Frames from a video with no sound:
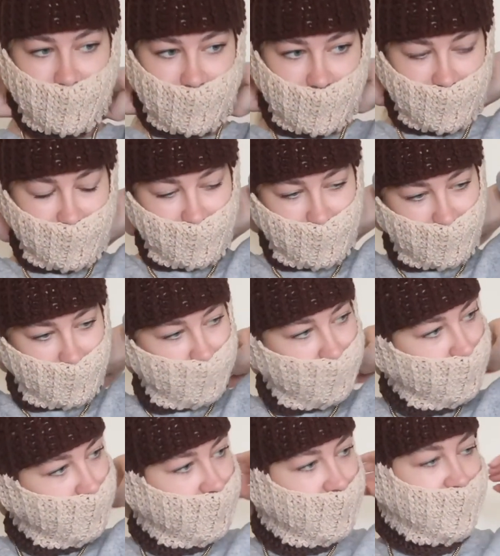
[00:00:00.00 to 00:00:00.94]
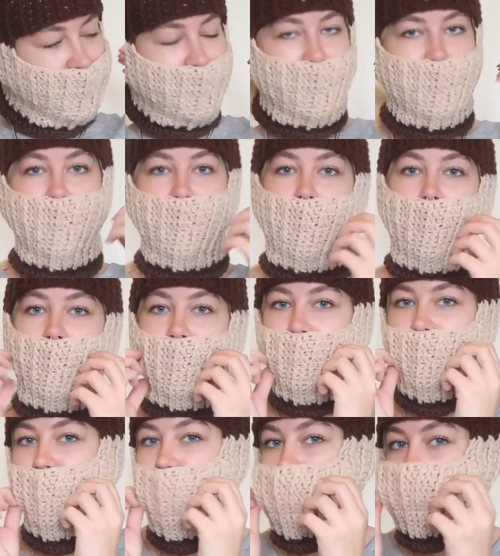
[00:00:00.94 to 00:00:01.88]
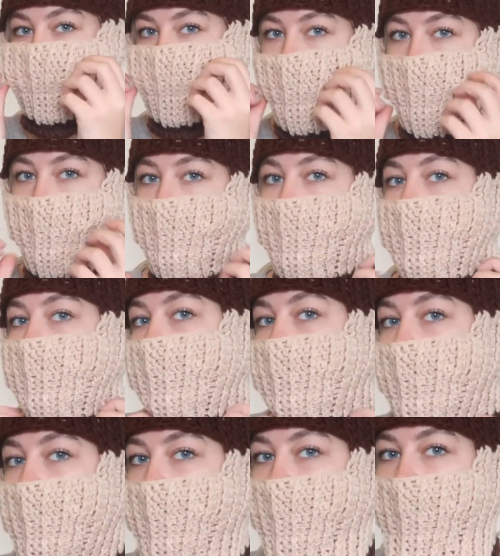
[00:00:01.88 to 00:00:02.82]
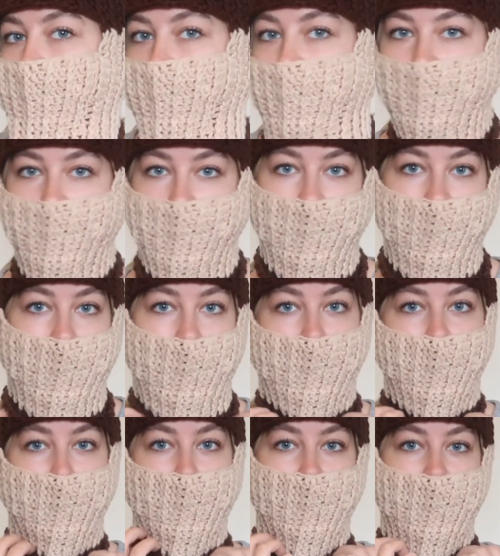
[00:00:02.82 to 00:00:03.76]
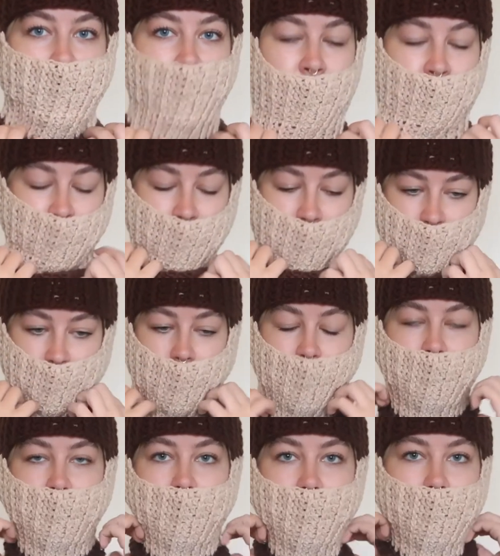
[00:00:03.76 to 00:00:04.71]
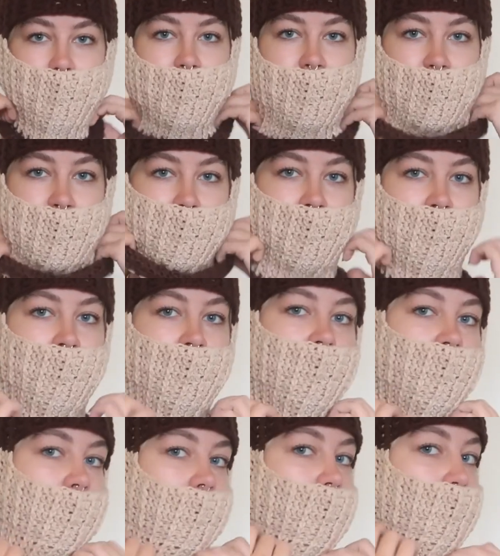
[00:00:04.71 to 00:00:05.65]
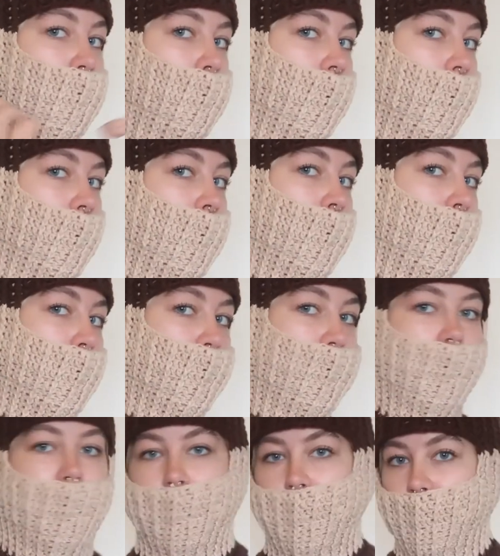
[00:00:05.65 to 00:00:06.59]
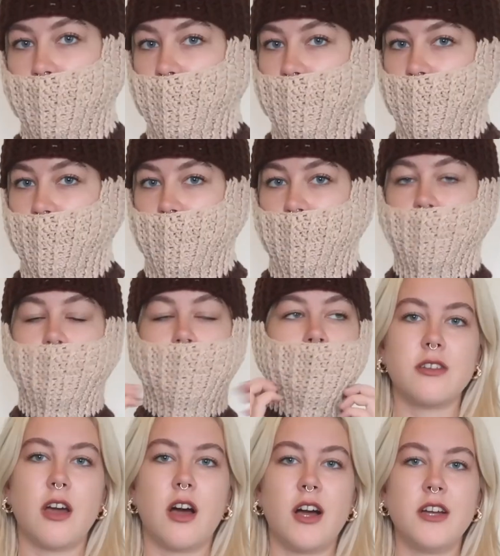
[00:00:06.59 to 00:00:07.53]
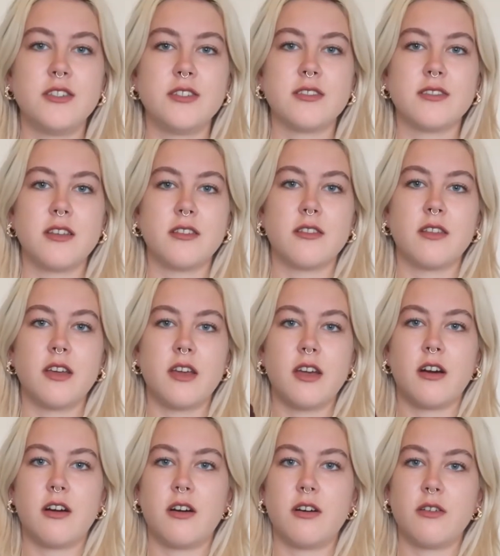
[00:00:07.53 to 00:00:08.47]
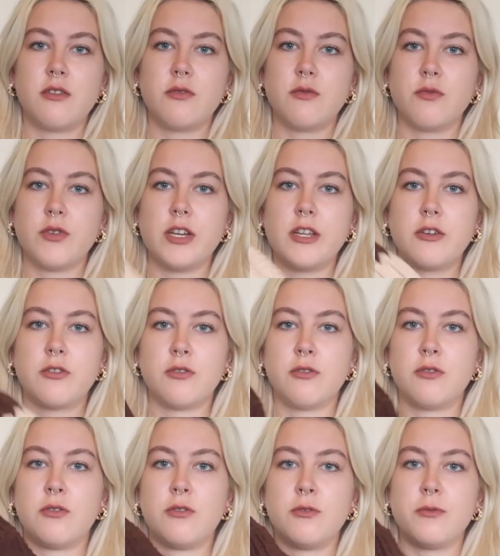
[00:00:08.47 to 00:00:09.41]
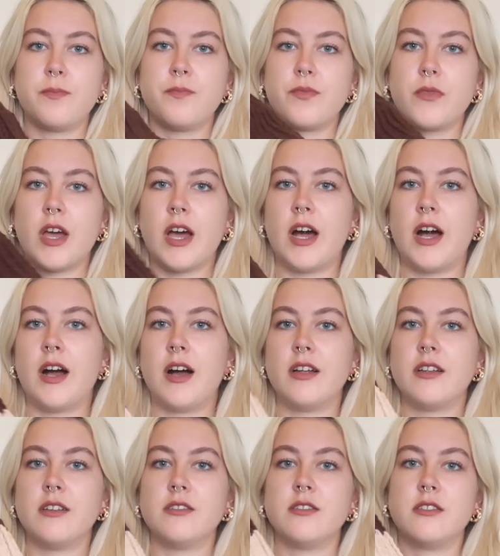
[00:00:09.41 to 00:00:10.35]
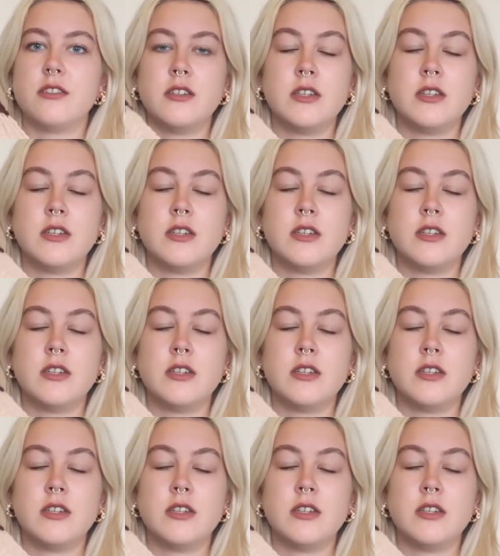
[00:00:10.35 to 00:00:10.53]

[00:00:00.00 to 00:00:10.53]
I know it's not something that everyone will want to buy, but dude, I just think they are really cool and